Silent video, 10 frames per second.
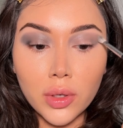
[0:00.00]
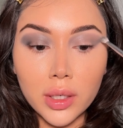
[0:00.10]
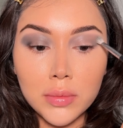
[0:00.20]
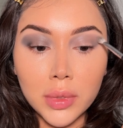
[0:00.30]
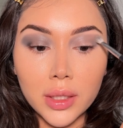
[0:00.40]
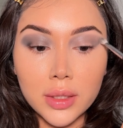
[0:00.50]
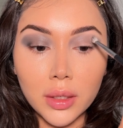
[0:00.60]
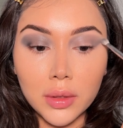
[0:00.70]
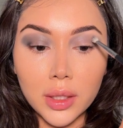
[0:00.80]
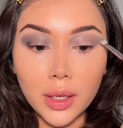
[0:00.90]
trying to blend
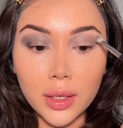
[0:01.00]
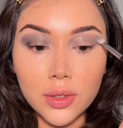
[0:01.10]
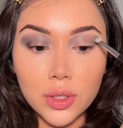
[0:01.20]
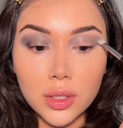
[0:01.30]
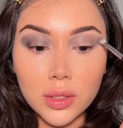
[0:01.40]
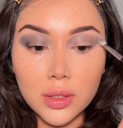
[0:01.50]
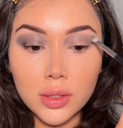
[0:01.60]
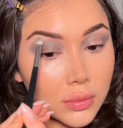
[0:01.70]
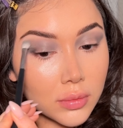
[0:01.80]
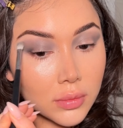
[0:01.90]
out the
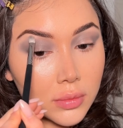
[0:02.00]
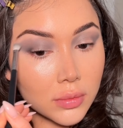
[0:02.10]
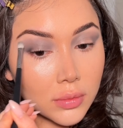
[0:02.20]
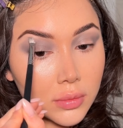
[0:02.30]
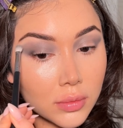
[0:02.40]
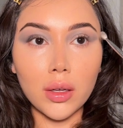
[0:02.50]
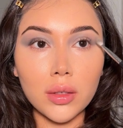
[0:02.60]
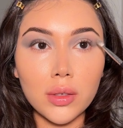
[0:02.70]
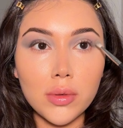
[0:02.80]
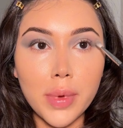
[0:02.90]
edges. Got a
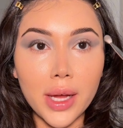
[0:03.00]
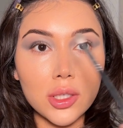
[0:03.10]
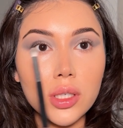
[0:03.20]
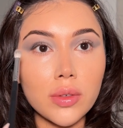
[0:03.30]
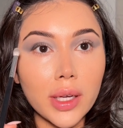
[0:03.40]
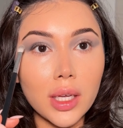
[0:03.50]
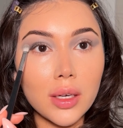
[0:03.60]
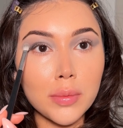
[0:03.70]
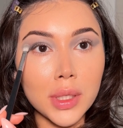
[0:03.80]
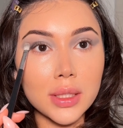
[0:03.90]
little patchy right
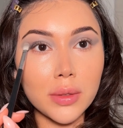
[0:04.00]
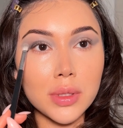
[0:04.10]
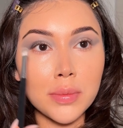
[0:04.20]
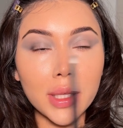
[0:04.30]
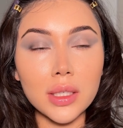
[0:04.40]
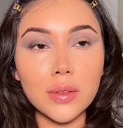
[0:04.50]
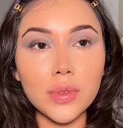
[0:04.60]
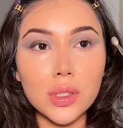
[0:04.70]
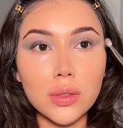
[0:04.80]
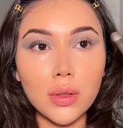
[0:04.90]
here because I was blending
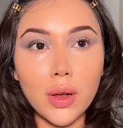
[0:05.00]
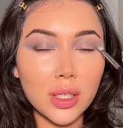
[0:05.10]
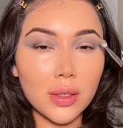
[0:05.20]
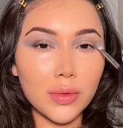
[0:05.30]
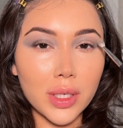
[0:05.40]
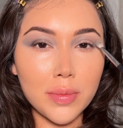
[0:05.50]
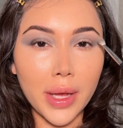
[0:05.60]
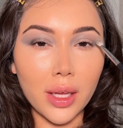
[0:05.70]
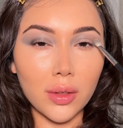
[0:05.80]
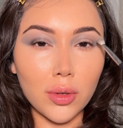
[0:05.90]
for too long. I'm going to
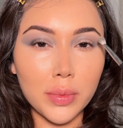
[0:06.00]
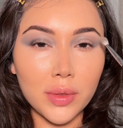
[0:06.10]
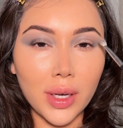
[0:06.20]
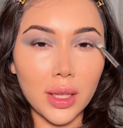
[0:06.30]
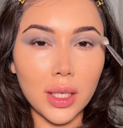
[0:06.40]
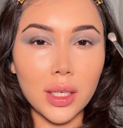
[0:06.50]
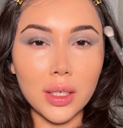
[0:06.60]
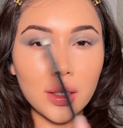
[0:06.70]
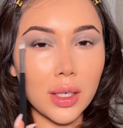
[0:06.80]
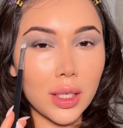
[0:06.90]
reapply a little bit right
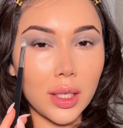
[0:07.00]
here and